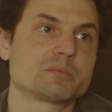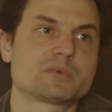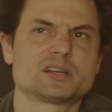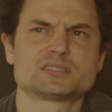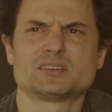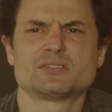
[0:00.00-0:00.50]

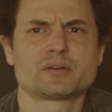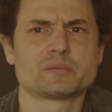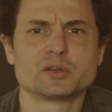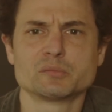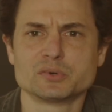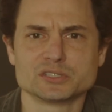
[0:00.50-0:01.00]
constantly, if I'm
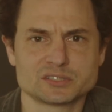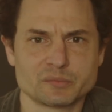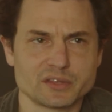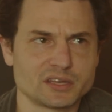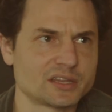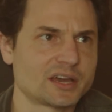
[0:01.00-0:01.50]
going to put
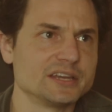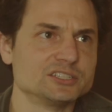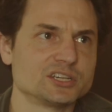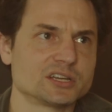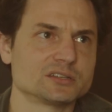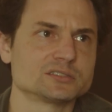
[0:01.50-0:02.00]
something in the height
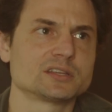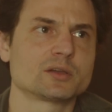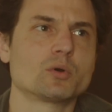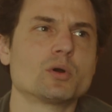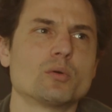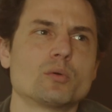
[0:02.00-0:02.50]
channel, it's like,
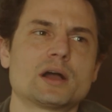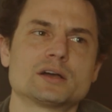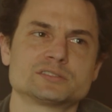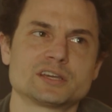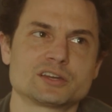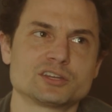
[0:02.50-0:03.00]
oh,
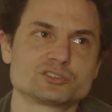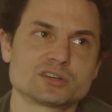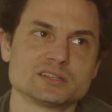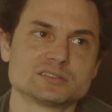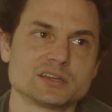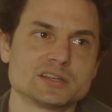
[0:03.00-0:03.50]
how's that going to
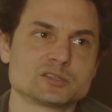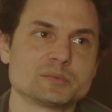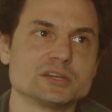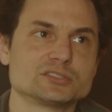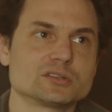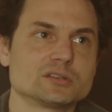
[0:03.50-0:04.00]
translate to
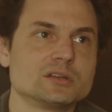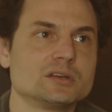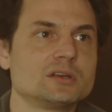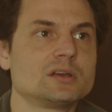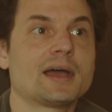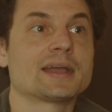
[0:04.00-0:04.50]
spatial? It.
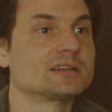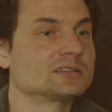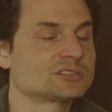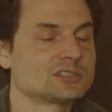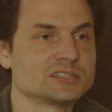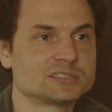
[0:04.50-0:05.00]
I can
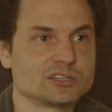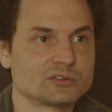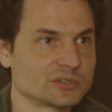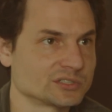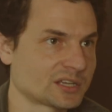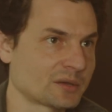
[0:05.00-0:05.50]
just listen in
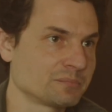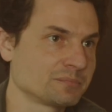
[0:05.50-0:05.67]
real time.